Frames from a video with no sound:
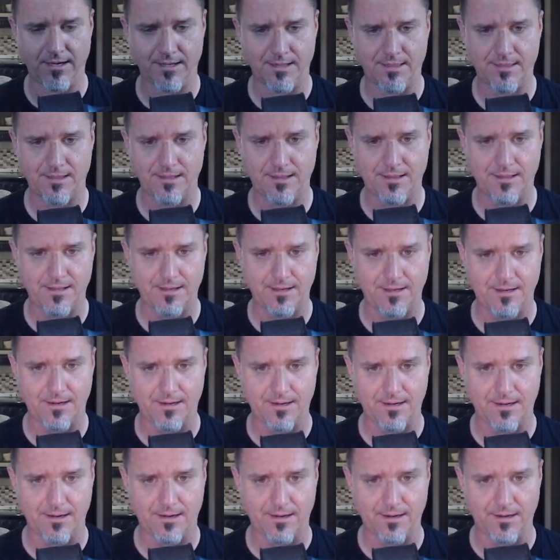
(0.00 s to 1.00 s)
nothing
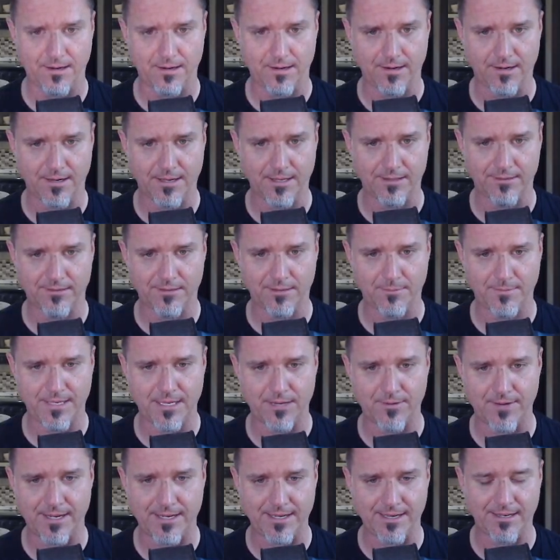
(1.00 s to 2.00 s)
there.
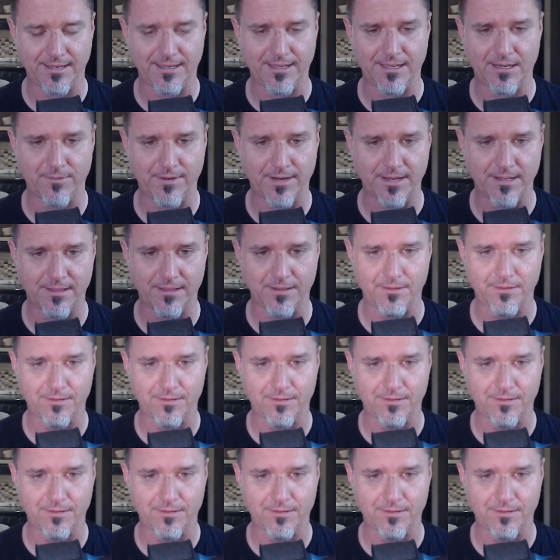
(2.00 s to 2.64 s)
Somehow I didn't get around